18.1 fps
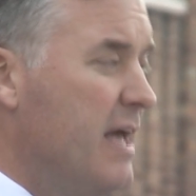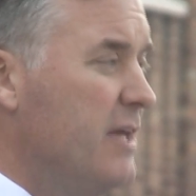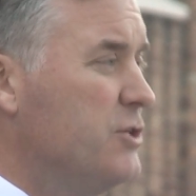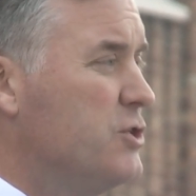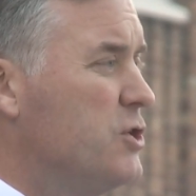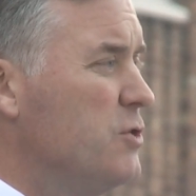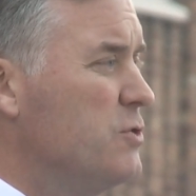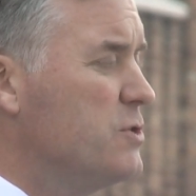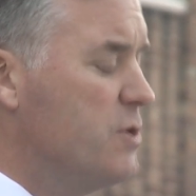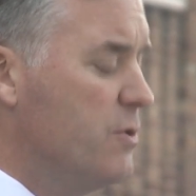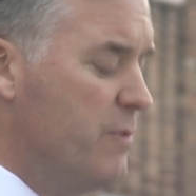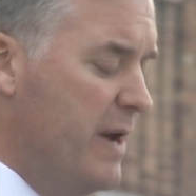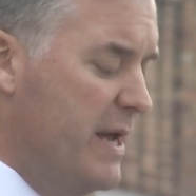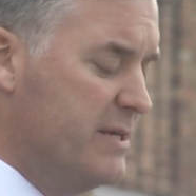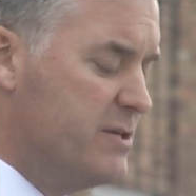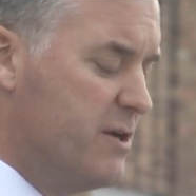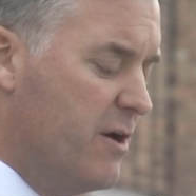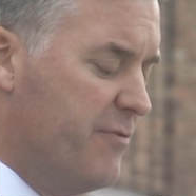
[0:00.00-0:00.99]
and choose to
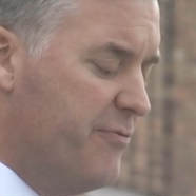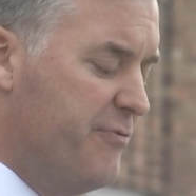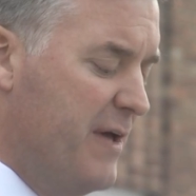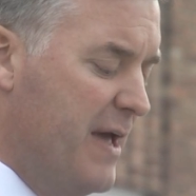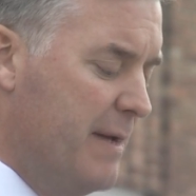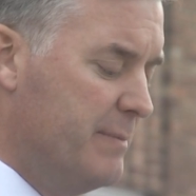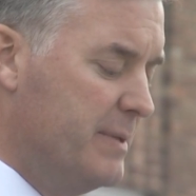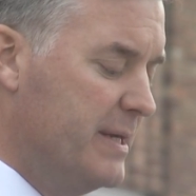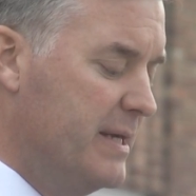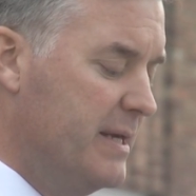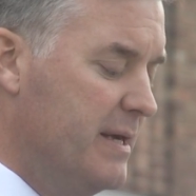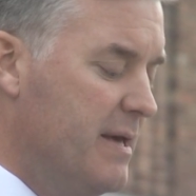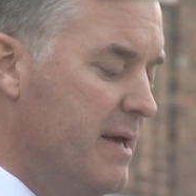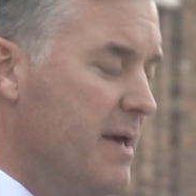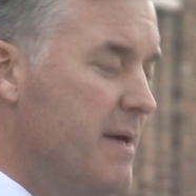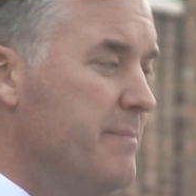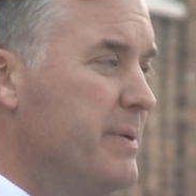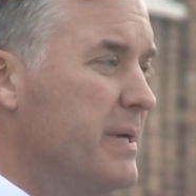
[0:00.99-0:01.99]
raise our family
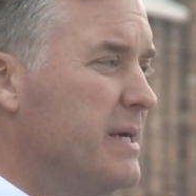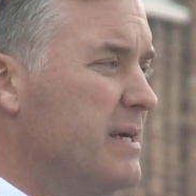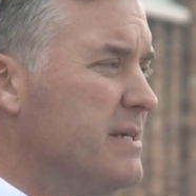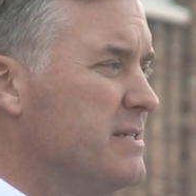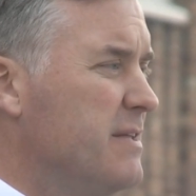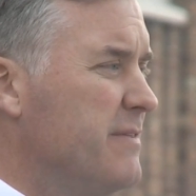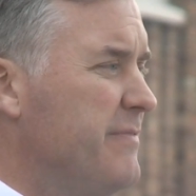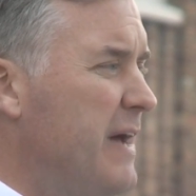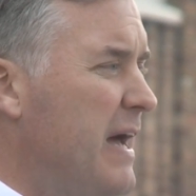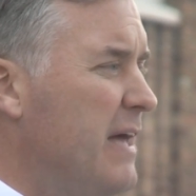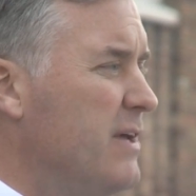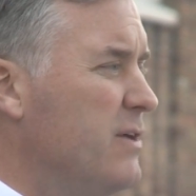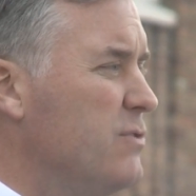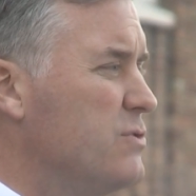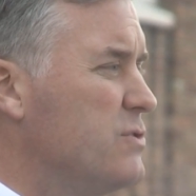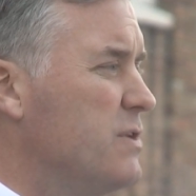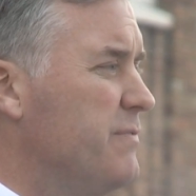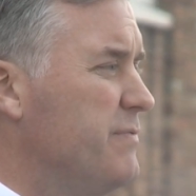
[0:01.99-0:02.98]
because the
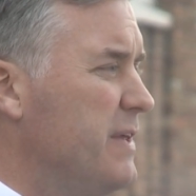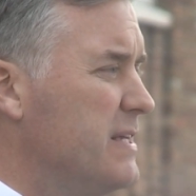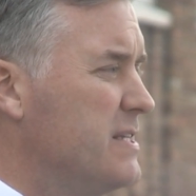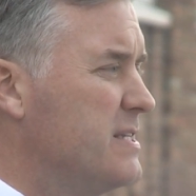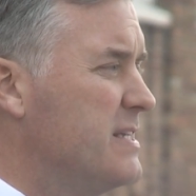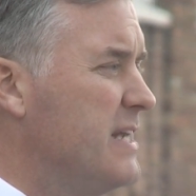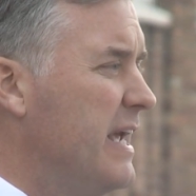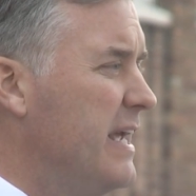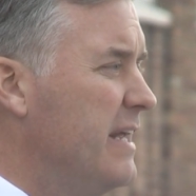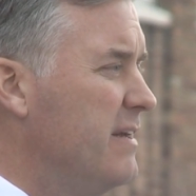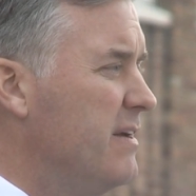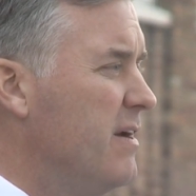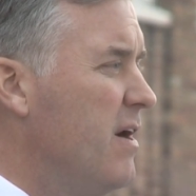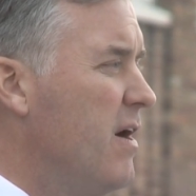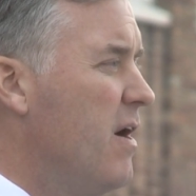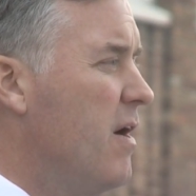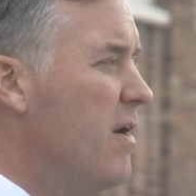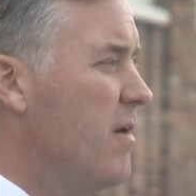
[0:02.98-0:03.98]
values of this state
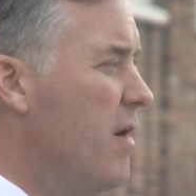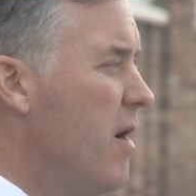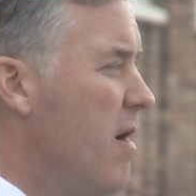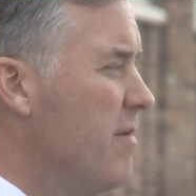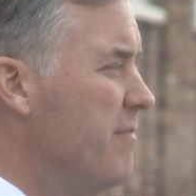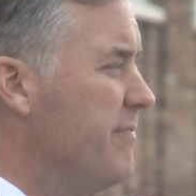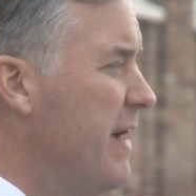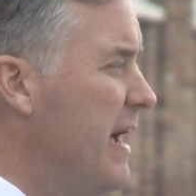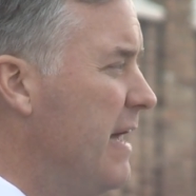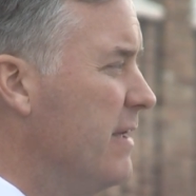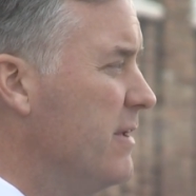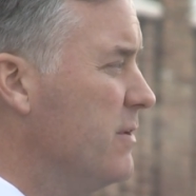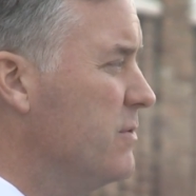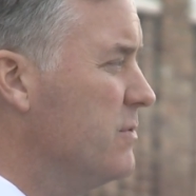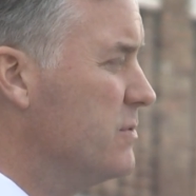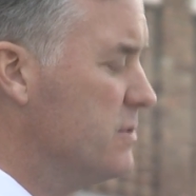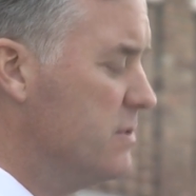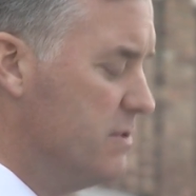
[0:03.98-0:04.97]
are our
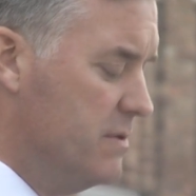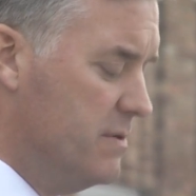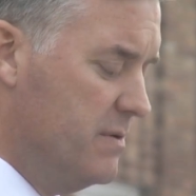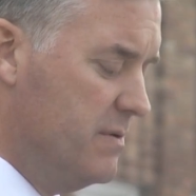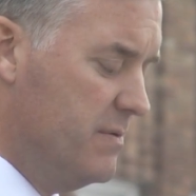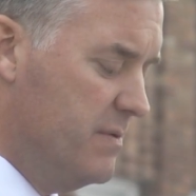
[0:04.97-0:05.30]
values.